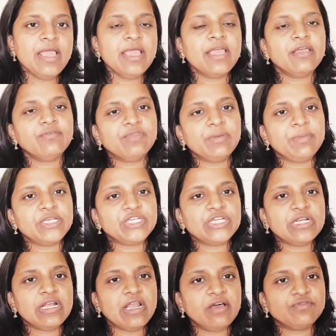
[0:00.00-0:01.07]
If the
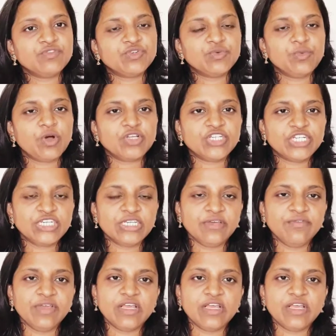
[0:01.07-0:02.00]
patient loves to watch TV,